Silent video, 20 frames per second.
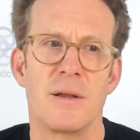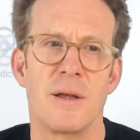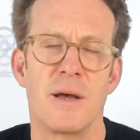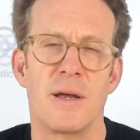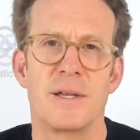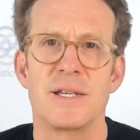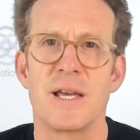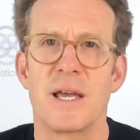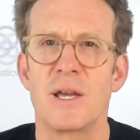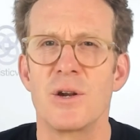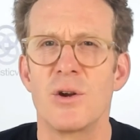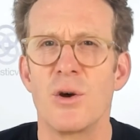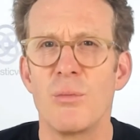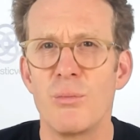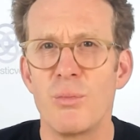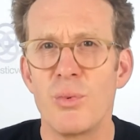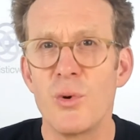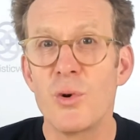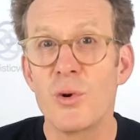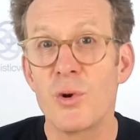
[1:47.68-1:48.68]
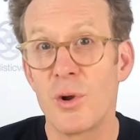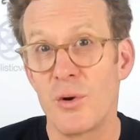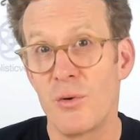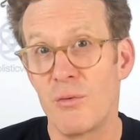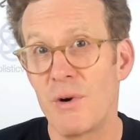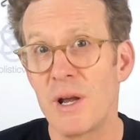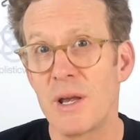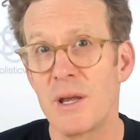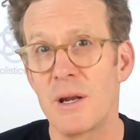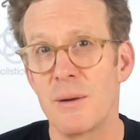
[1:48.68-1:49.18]
taken on board on a
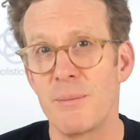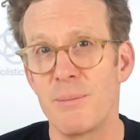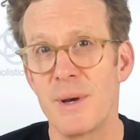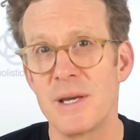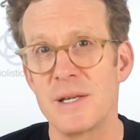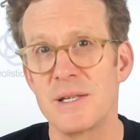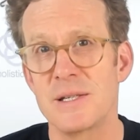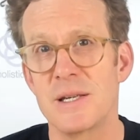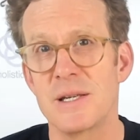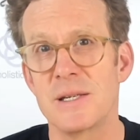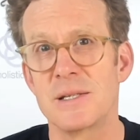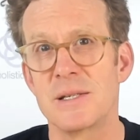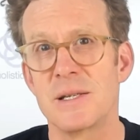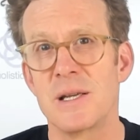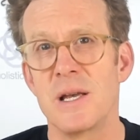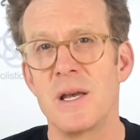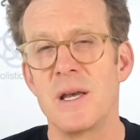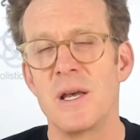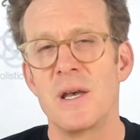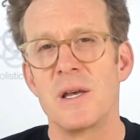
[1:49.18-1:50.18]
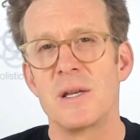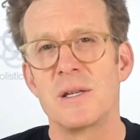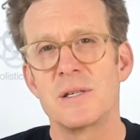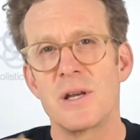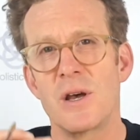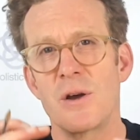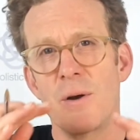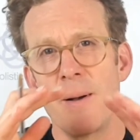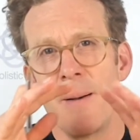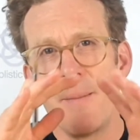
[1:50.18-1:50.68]
regular basis.
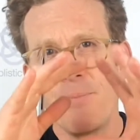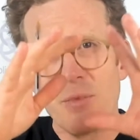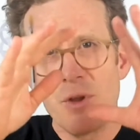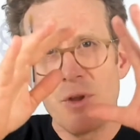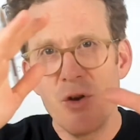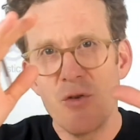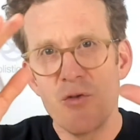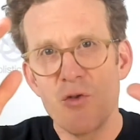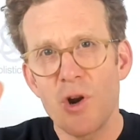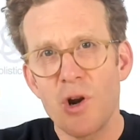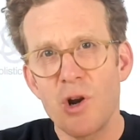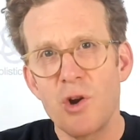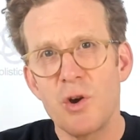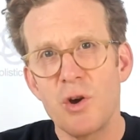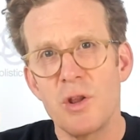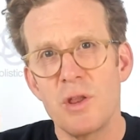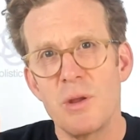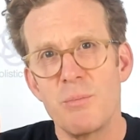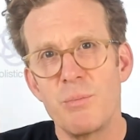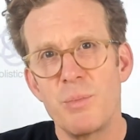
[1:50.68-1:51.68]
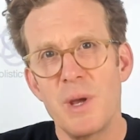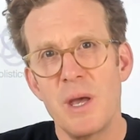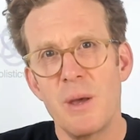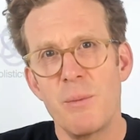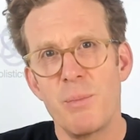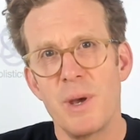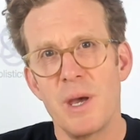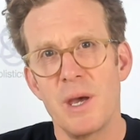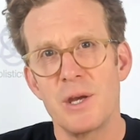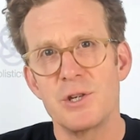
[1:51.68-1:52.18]
So you've got to look at the big
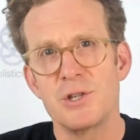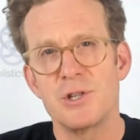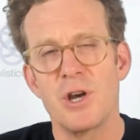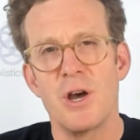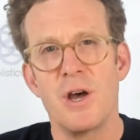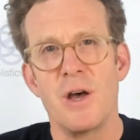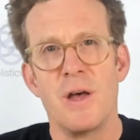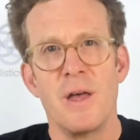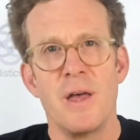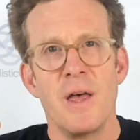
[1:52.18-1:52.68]
picture.